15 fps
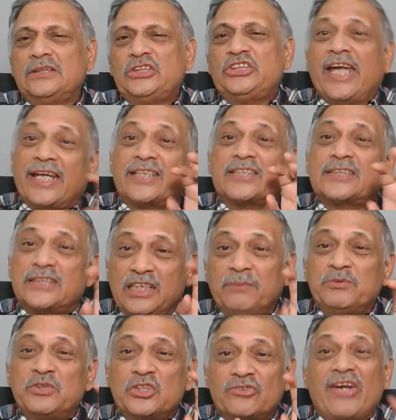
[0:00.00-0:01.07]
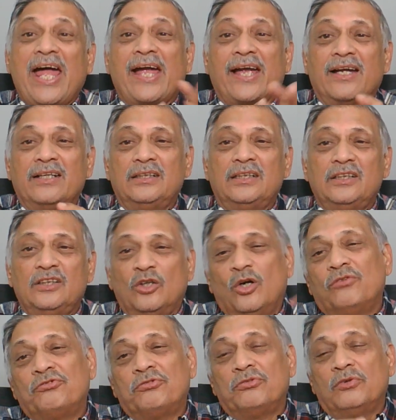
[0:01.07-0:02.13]
checks, keeps track
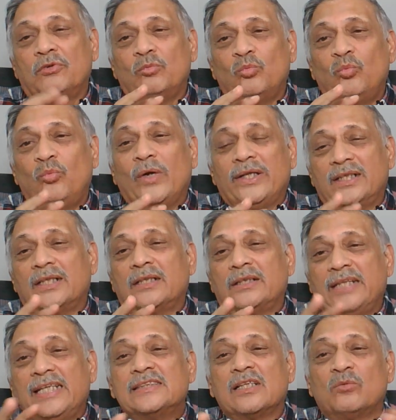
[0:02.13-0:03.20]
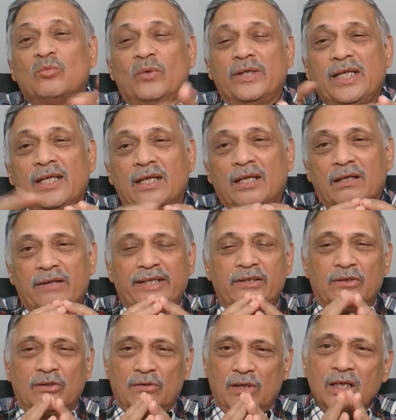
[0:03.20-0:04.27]
of whether things are working
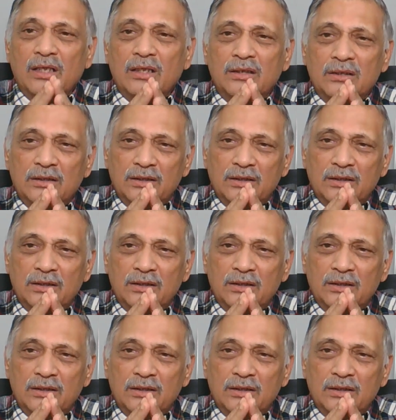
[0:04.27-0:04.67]
right or wrong,